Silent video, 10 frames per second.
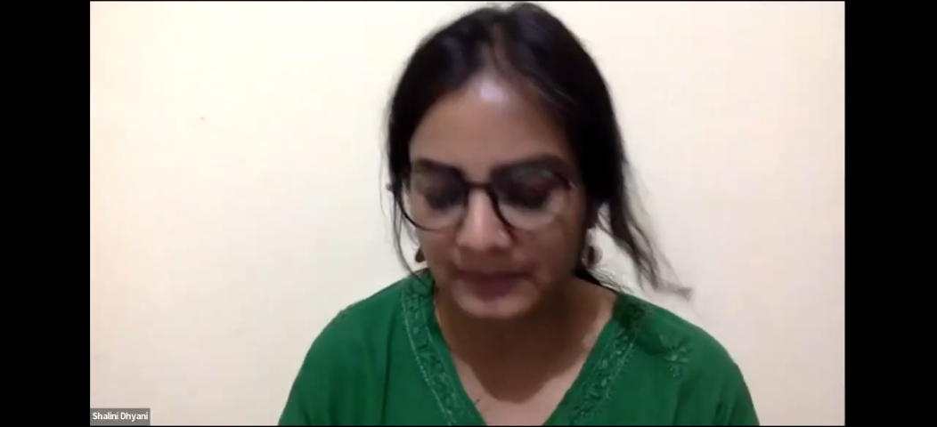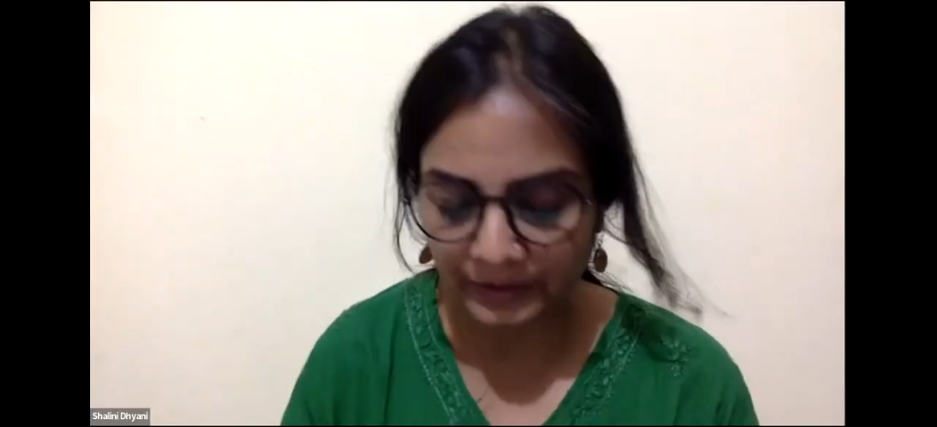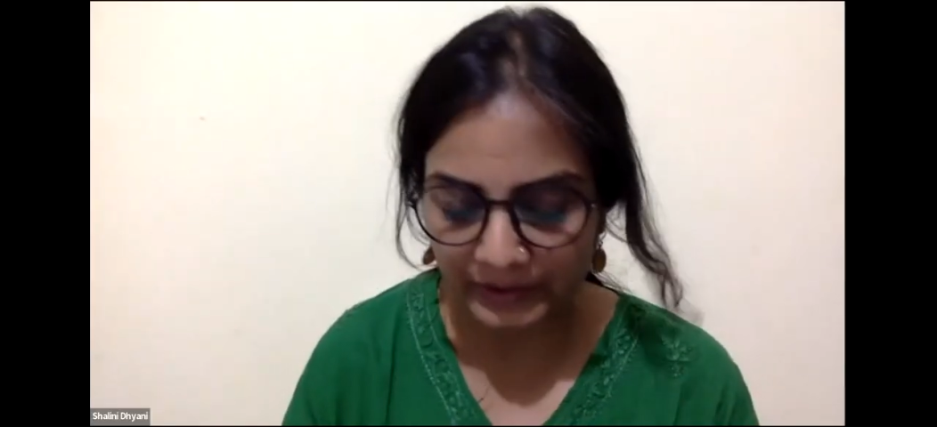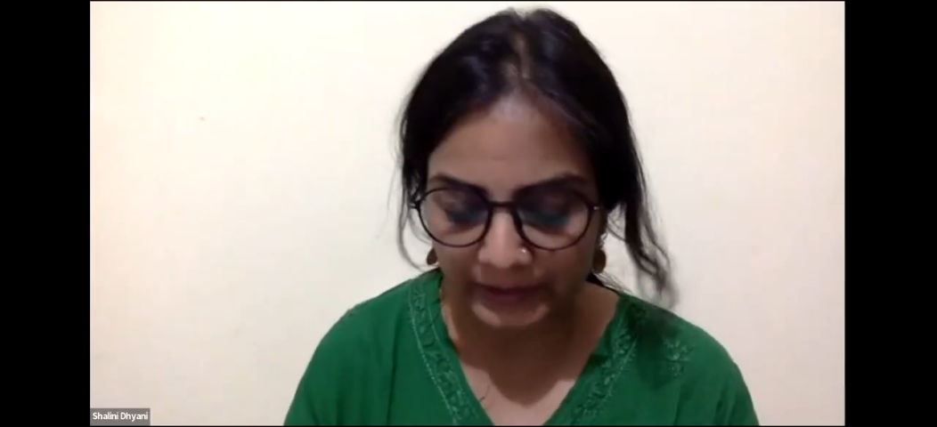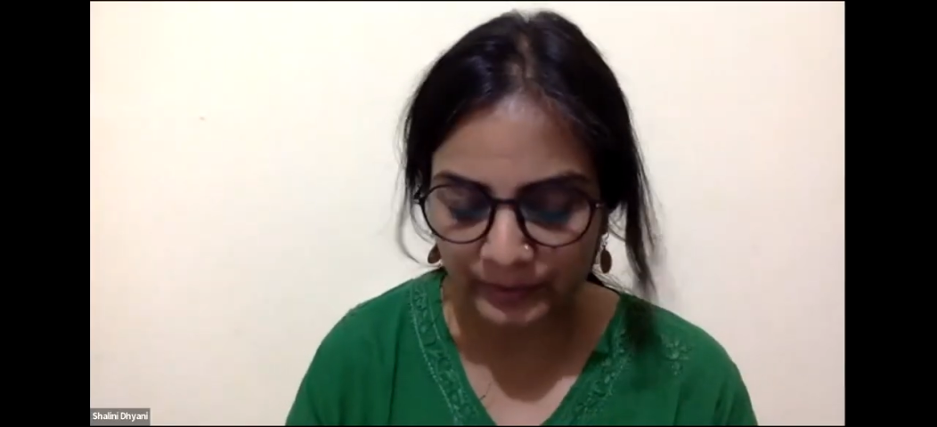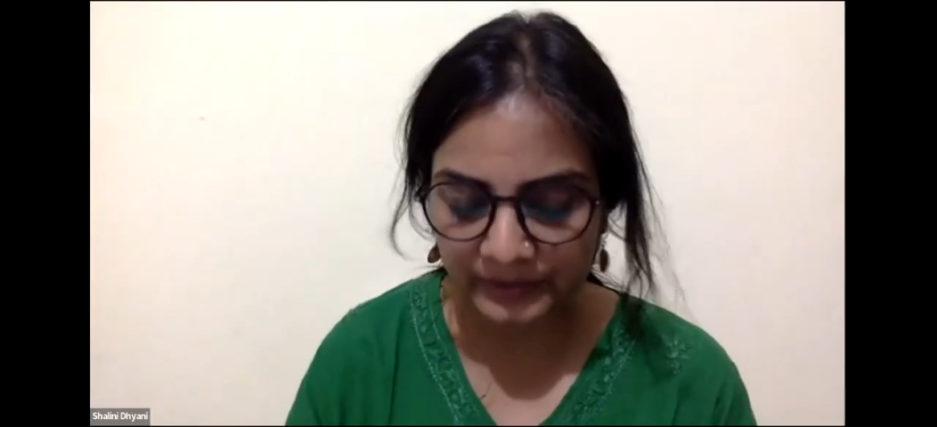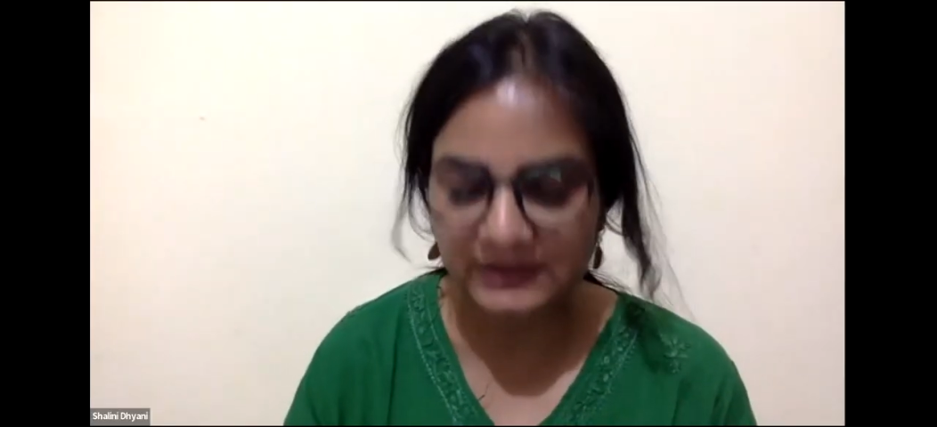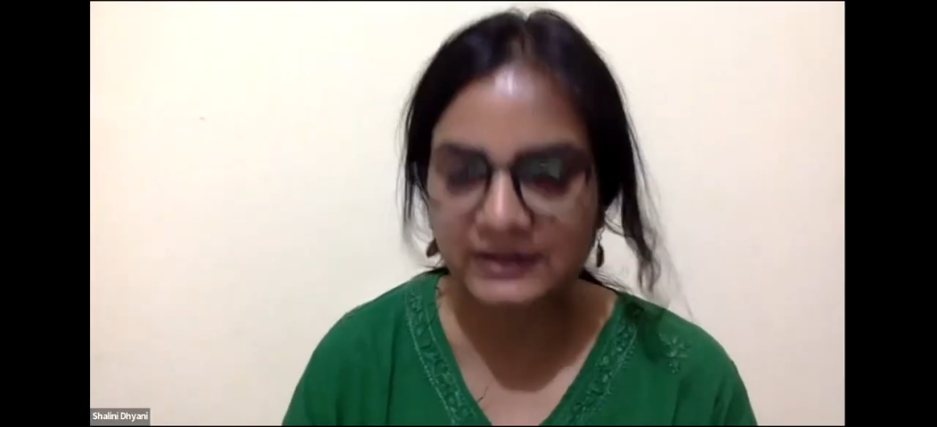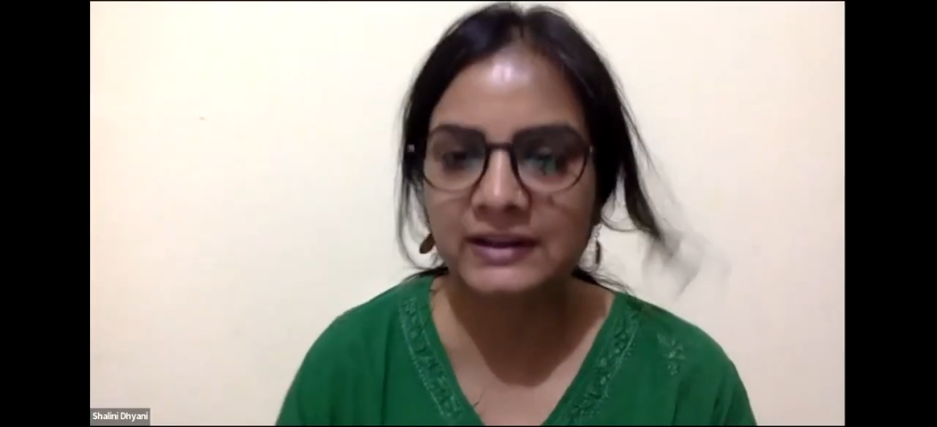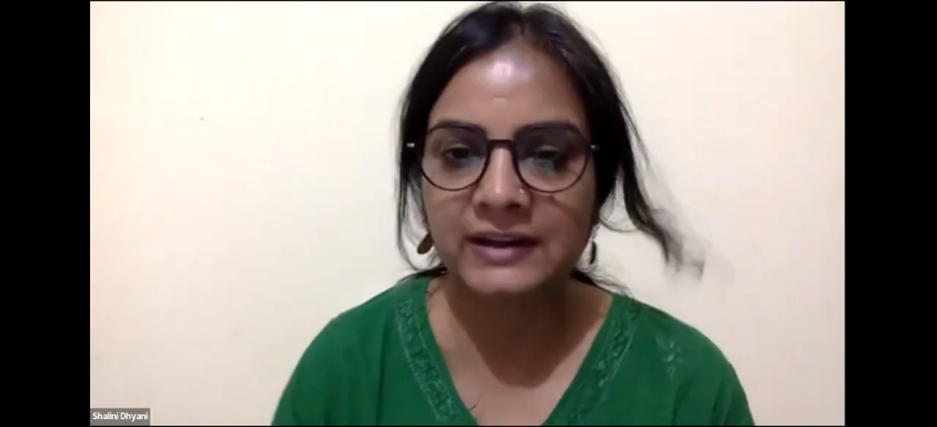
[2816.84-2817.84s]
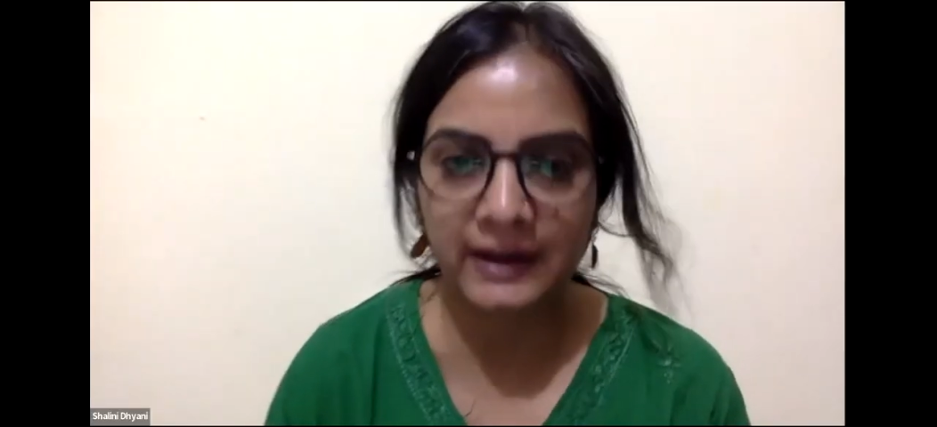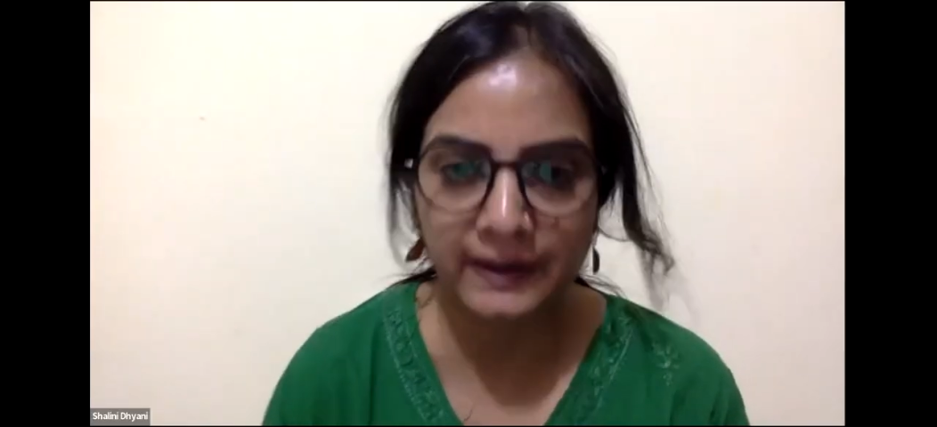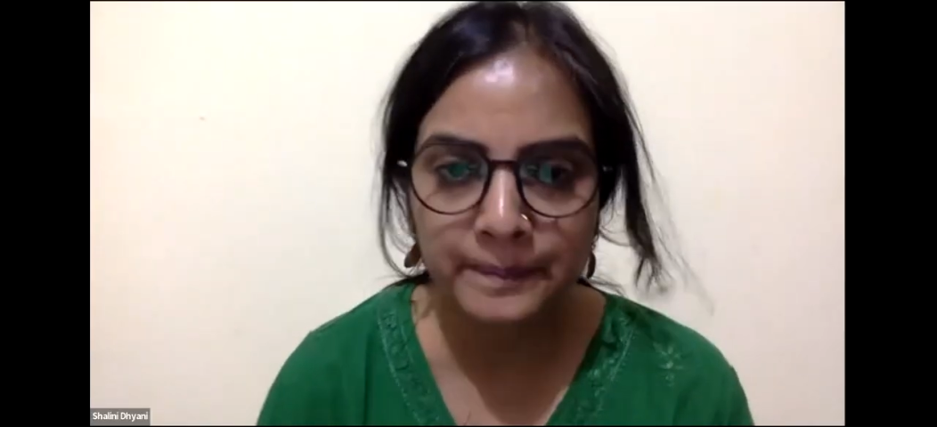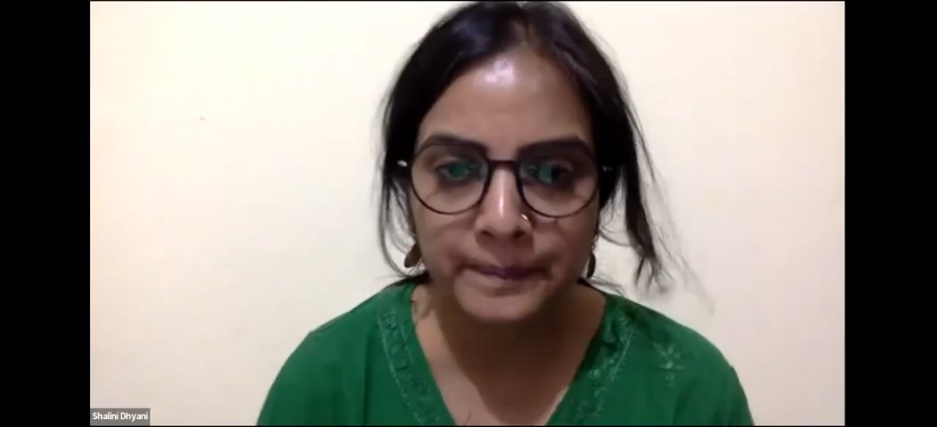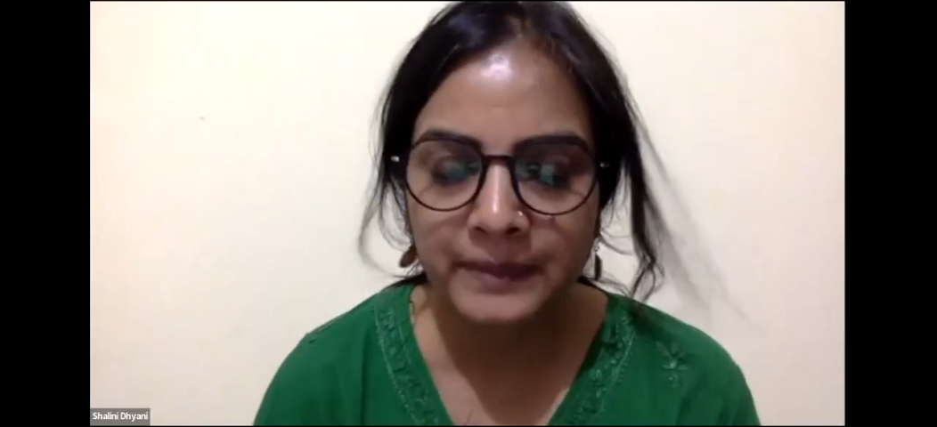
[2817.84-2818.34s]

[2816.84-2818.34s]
Biodiversity Day.